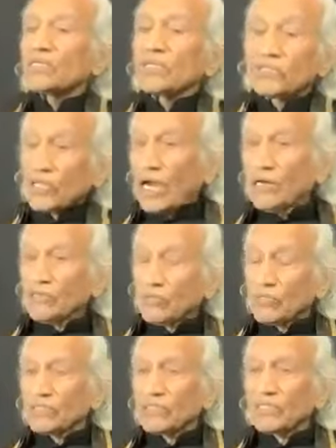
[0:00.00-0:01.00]

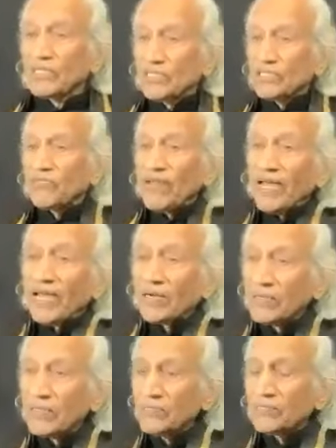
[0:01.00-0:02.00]
childhood is
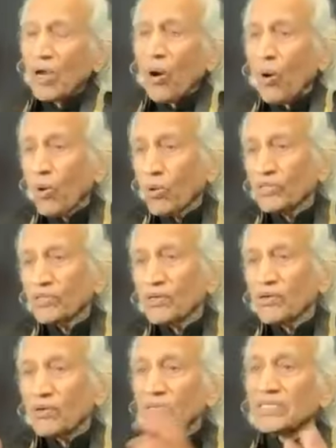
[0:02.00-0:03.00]
where all the
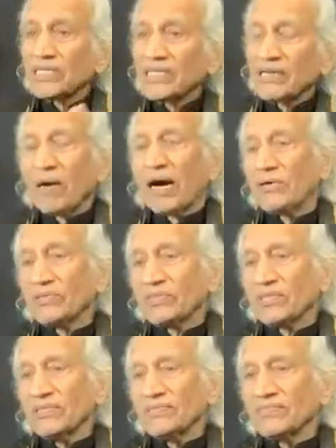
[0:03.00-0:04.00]
learning about
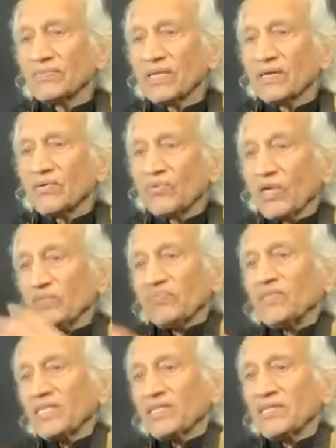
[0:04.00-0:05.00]
what
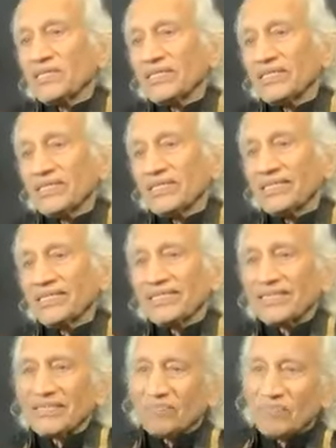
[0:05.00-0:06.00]
we
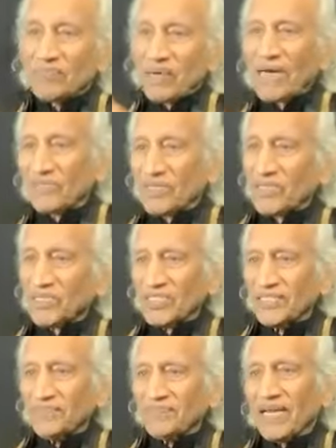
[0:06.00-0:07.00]
practice
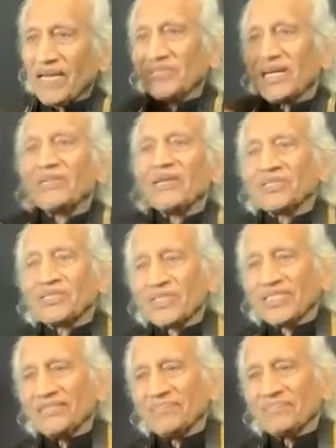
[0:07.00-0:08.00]
as
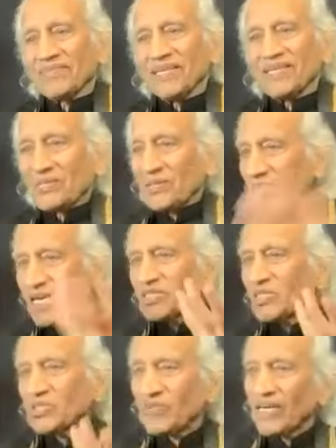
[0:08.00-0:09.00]
adults. So that
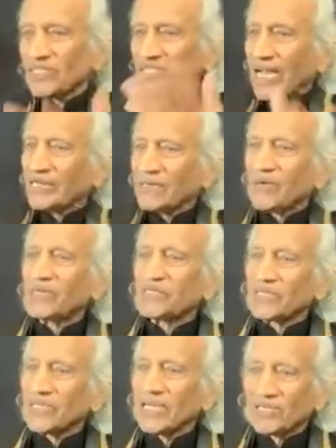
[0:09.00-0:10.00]
is why
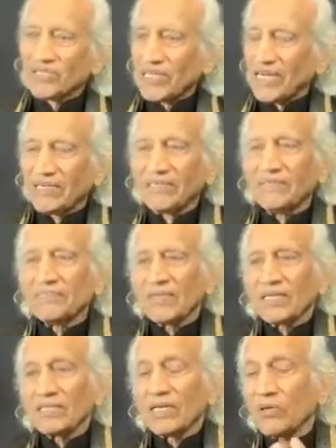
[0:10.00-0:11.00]
psychology has said
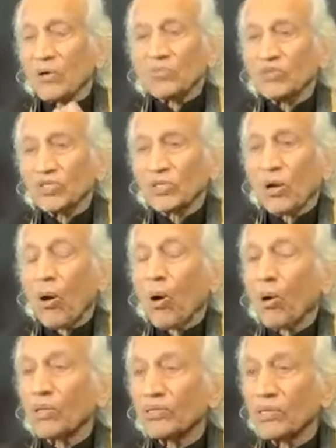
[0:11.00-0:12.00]
that almost
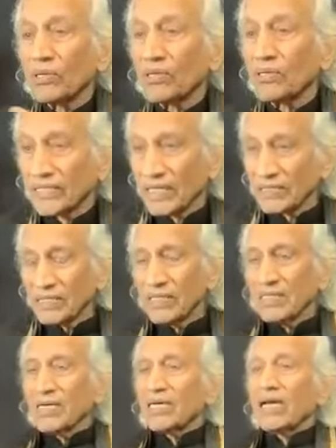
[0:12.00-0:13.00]
all the learning
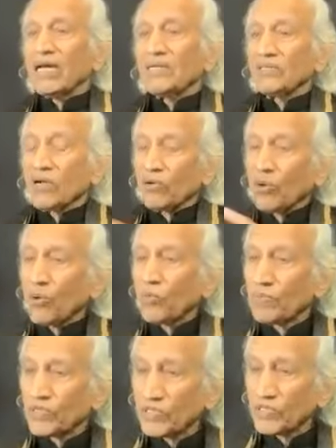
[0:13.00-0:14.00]
and your whole
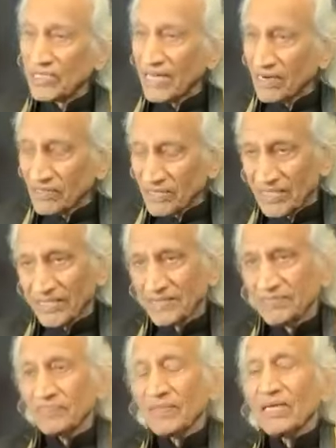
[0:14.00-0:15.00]
personality,
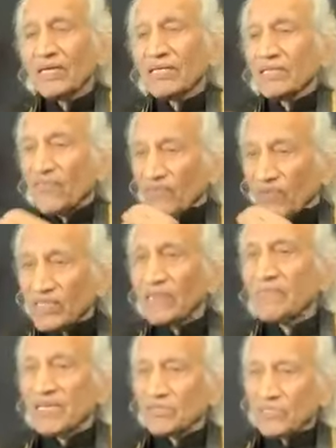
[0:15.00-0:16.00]
the
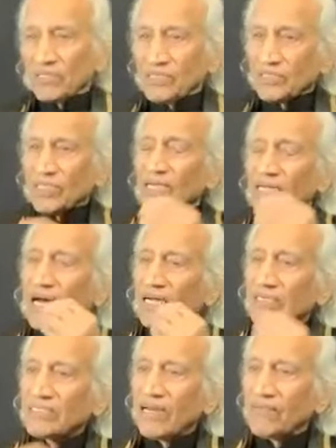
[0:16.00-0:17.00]
fundamentals, are
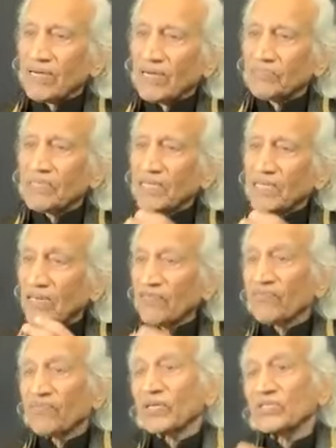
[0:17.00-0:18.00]
developed in
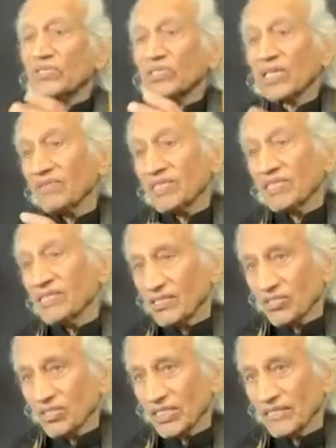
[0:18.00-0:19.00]
first 7
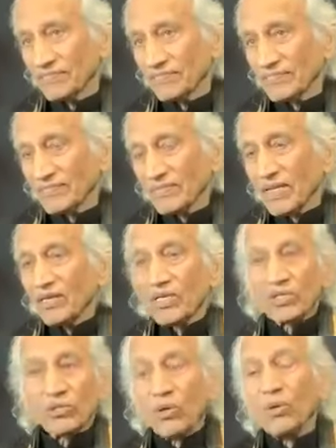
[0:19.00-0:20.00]
years.
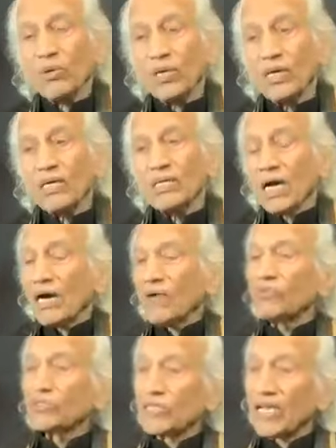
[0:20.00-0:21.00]
So I
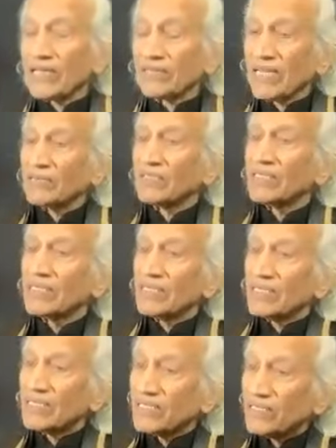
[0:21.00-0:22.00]
would say that
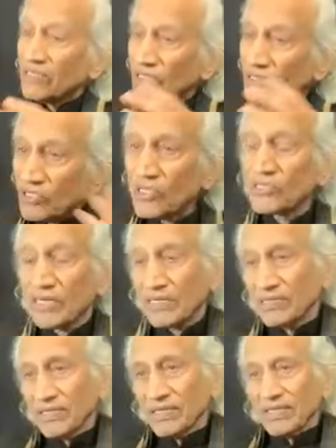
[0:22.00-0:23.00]
the
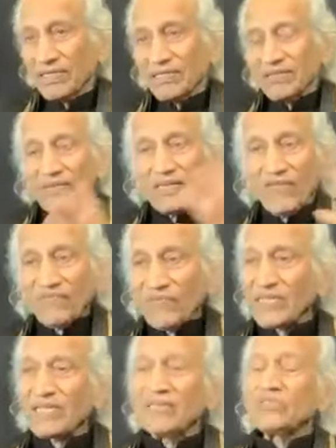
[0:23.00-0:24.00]
children, if we
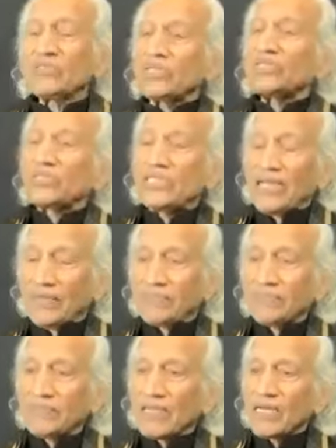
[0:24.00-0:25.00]
can teach
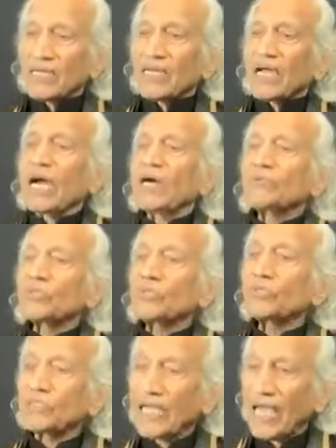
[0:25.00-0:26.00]
them how to
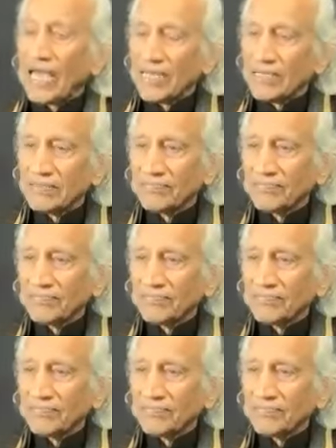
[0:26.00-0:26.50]
stay